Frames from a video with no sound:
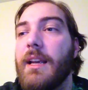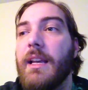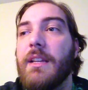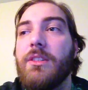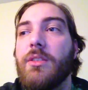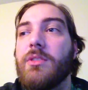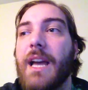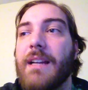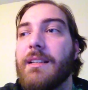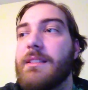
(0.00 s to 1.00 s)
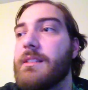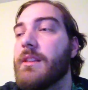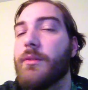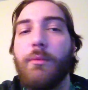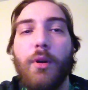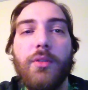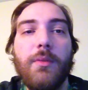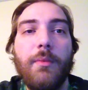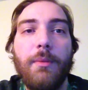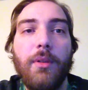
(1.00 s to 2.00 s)
It gets you those accesses in the remotes
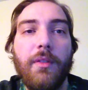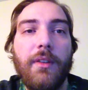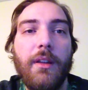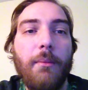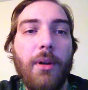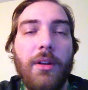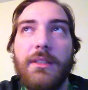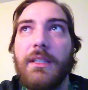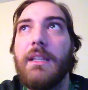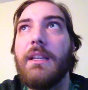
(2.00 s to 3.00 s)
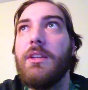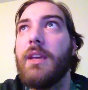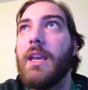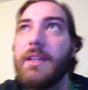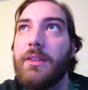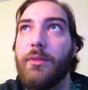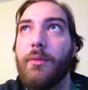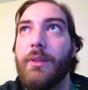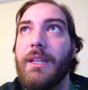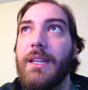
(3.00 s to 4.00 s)
when people are feeling ballsy that you can't get through
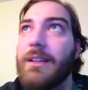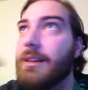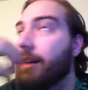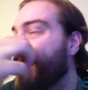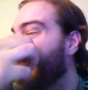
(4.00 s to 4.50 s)
with the Eater,